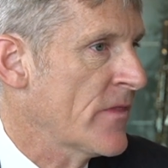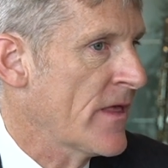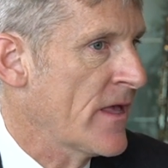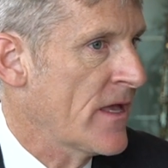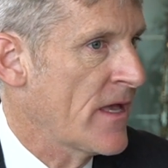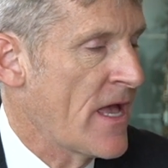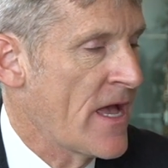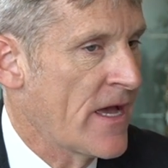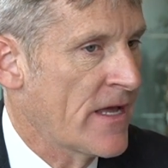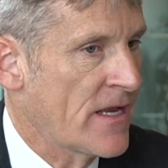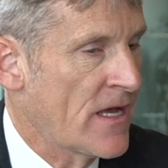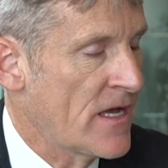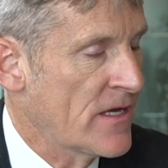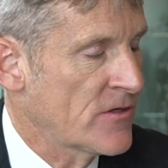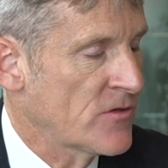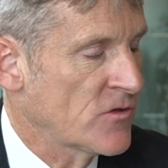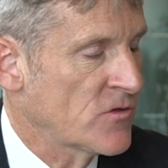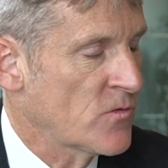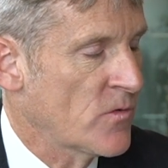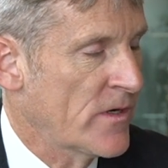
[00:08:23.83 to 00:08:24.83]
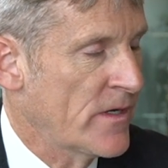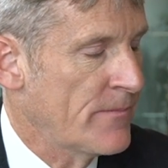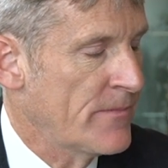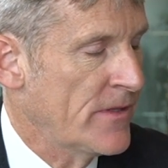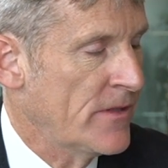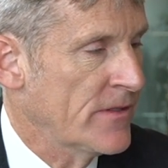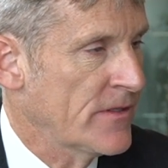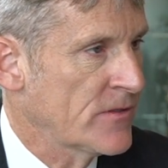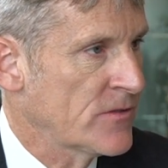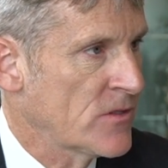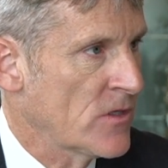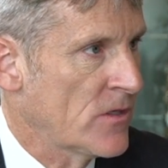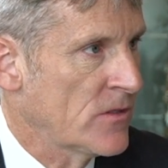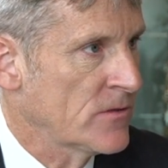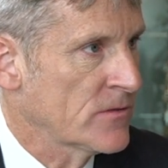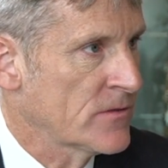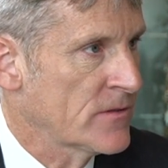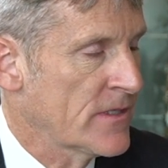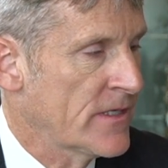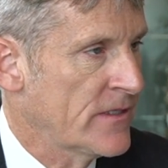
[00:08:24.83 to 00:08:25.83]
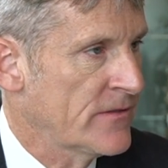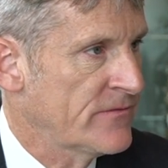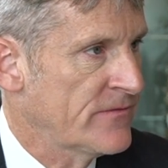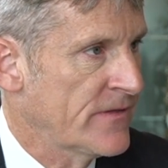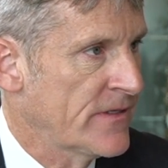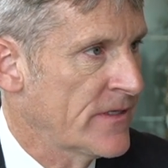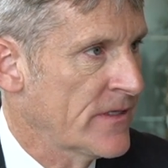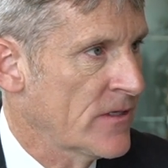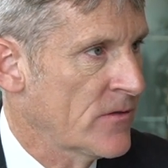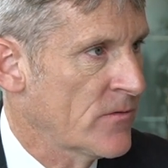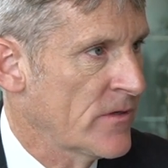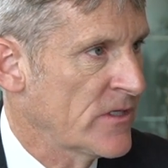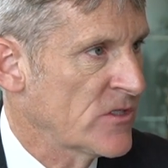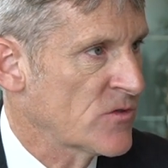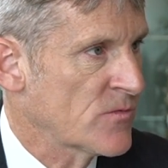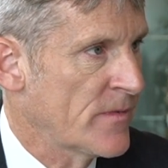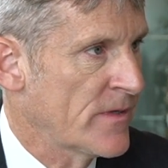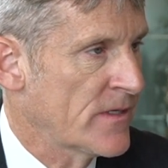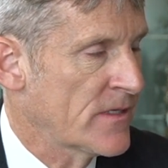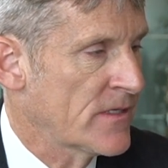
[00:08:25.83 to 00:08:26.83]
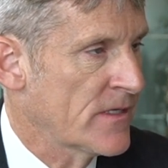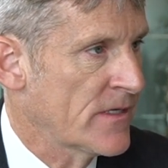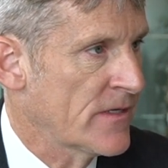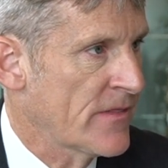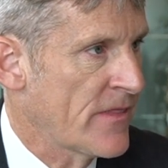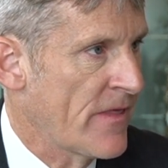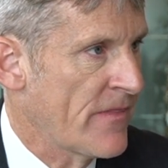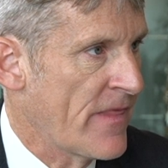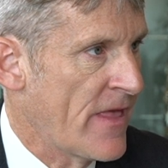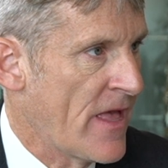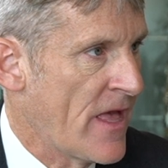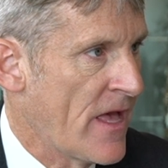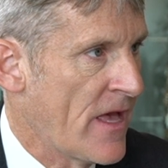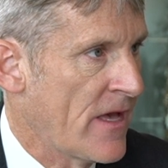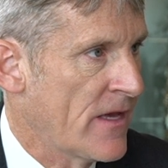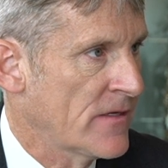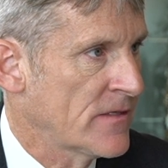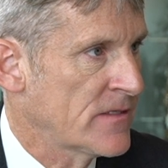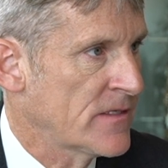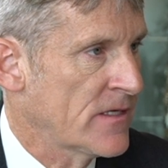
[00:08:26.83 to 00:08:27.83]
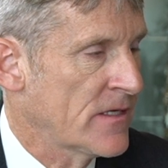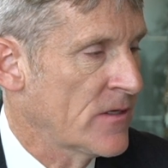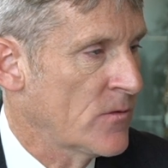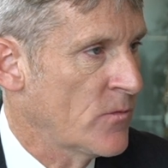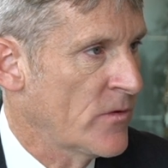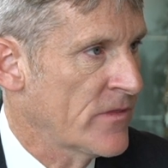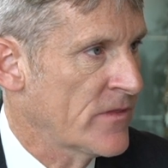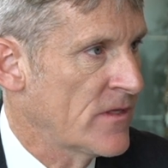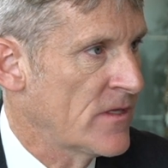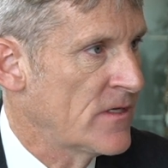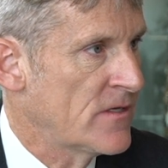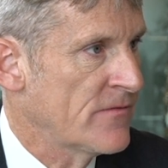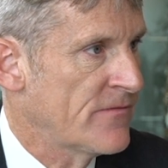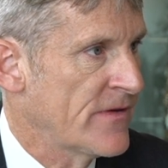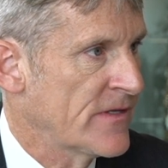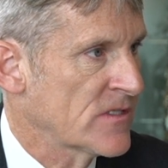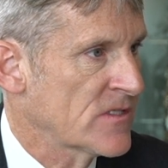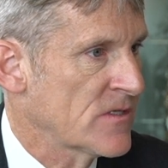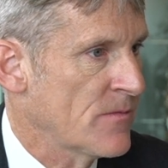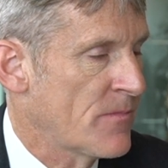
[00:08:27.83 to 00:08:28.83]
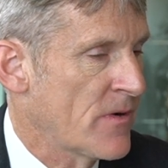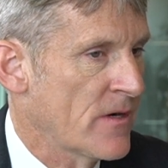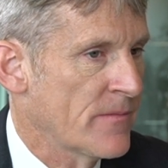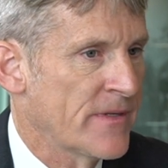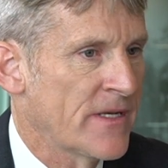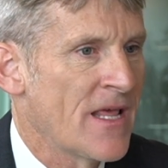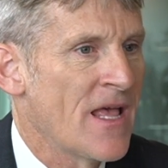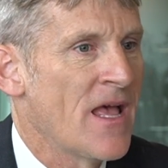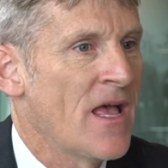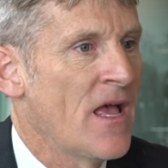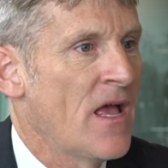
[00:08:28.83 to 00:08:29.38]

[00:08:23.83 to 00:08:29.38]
They had a $120 million funding arrangement that they had with the Defense Department.